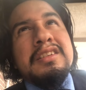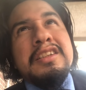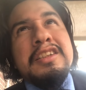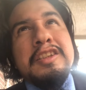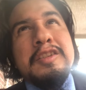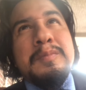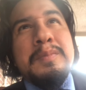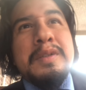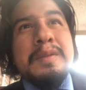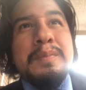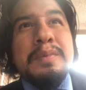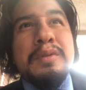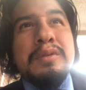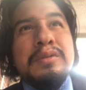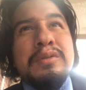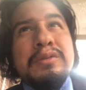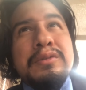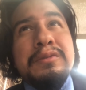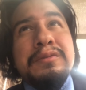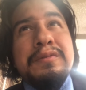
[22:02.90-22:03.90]
these people
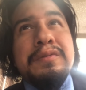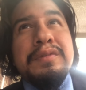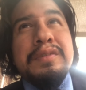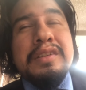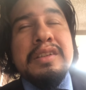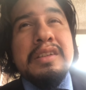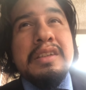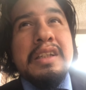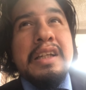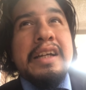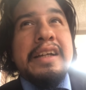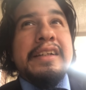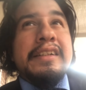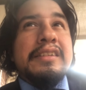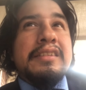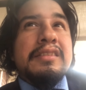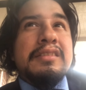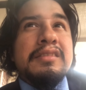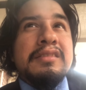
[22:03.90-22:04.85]
who feel like